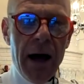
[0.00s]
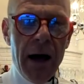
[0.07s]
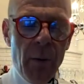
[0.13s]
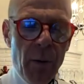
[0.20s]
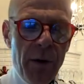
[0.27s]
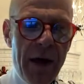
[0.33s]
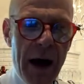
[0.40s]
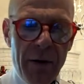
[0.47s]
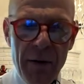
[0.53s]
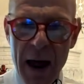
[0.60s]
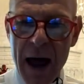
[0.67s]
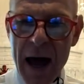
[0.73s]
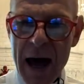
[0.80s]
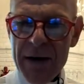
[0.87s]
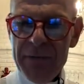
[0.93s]
without
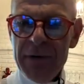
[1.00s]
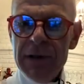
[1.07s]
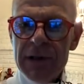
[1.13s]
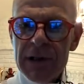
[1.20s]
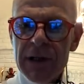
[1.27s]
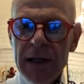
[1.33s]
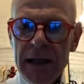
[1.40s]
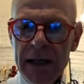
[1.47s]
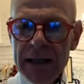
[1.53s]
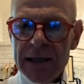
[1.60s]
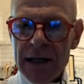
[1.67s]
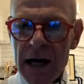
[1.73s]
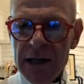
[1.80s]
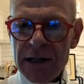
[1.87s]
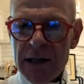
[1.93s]
having to need
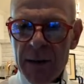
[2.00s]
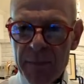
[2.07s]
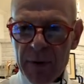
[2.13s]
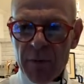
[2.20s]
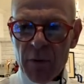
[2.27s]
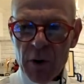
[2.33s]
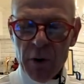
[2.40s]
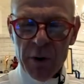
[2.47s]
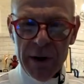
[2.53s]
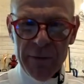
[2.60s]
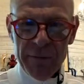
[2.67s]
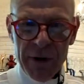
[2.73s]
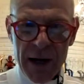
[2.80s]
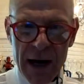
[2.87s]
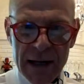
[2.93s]
a separate recording
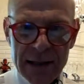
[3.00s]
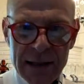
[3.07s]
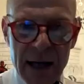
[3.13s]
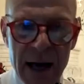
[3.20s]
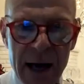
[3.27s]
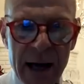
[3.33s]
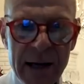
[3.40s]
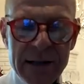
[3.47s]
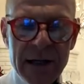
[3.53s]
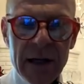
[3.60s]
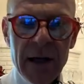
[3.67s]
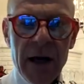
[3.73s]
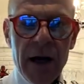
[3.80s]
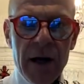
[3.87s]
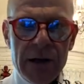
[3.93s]
for that
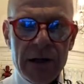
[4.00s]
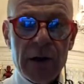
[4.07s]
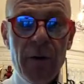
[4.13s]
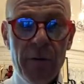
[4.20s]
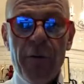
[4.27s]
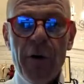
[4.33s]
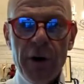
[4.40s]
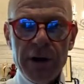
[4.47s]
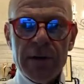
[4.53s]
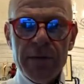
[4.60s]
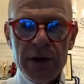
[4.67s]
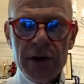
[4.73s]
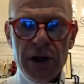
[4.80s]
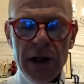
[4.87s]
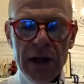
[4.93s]
and to avoid the
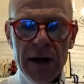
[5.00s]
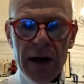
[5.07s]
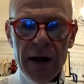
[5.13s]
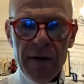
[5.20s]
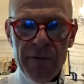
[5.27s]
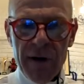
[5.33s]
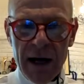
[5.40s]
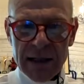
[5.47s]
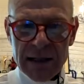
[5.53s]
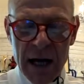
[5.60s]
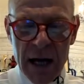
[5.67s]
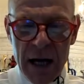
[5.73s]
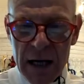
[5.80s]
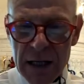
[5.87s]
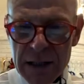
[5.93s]
machine gun effect.
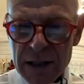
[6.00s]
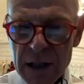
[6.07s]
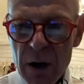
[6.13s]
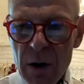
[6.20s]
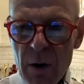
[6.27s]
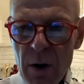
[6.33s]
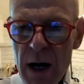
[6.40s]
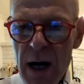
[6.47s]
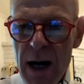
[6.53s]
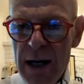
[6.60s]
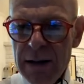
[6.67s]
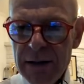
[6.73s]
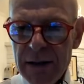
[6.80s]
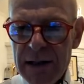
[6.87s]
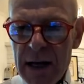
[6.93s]
So
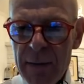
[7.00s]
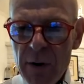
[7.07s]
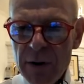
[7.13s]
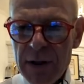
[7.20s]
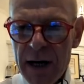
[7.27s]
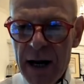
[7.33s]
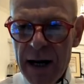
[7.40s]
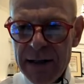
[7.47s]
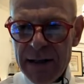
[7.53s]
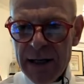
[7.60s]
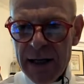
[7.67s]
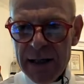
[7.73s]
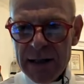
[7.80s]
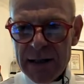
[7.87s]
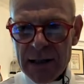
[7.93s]
the demo that I
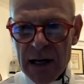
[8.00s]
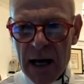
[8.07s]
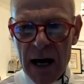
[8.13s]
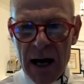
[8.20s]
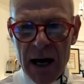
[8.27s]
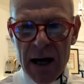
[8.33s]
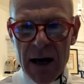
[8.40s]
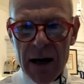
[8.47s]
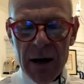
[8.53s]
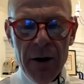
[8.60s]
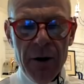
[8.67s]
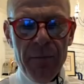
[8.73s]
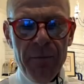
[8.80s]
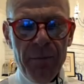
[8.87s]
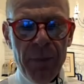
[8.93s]
did
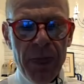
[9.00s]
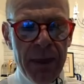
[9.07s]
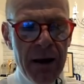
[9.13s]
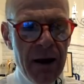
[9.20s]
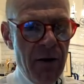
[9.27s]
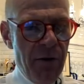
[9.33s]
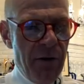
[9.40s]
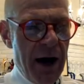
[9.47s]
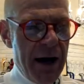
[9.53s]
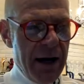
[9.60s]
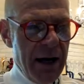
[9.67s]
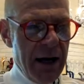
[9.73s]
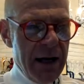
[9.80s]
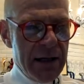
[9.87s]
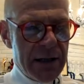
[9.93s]
that
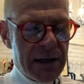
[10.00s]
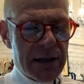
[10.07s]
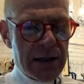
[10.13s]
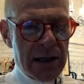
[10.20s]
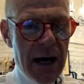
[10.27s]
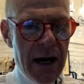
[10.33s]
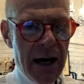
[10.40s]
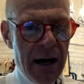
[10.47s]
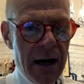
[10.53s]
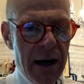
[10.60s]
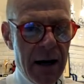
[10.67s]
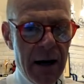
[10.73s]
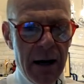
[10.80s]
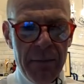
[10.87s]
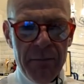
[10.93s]
is
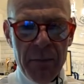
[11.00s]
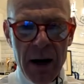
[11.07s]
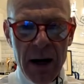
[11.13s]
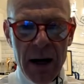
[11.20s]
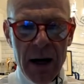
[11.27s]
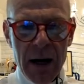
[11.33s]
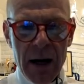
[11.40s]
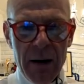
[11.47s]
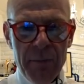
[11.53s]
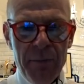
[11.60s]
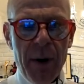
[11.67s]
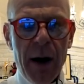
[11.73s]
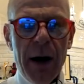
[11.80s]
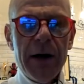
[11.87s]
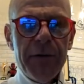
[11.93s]

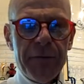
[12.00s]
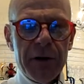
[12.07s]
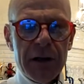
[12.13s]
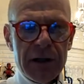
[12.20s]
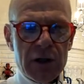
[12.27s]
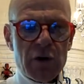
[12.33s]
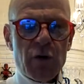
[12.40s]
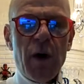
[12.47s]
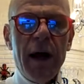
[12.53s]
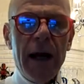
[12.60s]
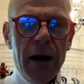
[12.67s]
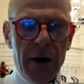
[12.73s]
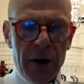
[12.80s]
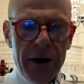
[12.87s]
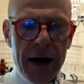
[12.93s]
part of the
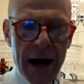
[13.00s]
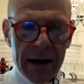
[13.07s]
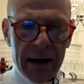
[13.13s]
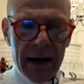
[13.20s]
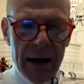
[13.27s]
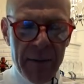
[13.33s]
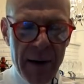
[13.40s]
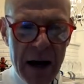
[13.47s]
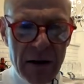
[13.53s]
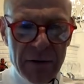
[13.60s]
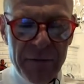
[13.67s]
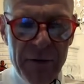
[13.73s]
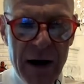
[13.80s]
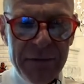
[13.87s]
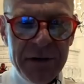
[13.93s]
trailer that came out
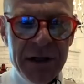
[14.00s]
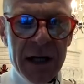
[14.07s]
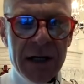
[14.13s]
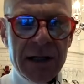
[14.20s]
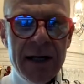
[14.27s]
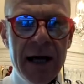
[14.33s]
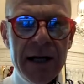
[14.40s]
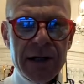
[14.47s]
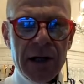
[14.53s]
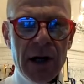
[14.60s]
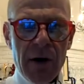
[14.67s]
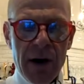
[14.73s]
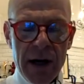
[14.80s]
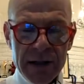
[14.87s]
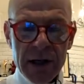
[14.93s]
5-6 days ago
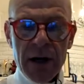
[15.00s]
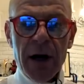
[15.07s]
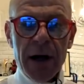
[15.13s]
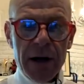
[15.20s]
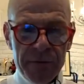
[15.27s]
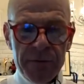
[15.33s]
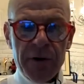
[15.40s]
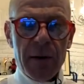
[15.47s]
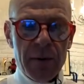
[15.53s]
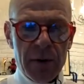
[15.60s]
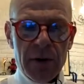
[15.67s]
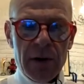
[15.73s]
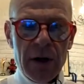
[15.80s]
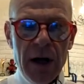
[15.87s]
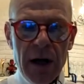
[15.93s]
has a lot of
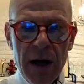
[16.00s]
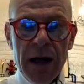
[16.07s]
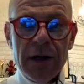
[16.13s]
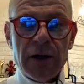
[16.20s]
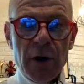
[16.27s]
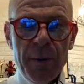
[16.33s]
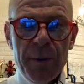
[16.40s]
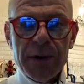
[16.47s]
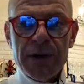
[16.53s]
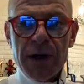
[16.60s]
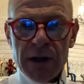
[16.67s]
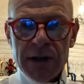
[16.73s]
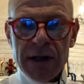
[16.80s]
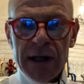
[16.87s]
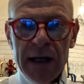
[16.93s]
double and triple tongue
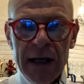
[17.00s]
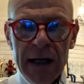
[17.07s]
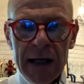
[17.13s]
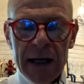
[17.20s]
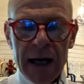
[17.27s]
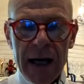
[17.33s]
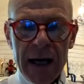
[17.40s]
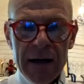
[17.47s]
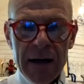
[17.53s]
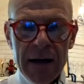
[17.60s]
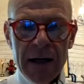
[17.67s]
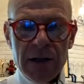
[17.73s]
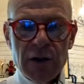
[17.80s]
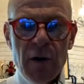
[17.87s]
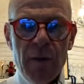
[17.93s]
technique in the
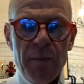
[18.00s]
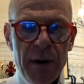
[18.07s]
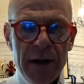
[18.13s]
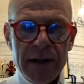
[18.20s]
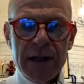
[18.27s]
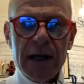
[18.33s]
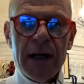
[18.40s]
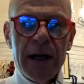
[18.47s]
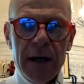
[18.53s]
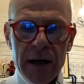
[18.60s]
trumpets and in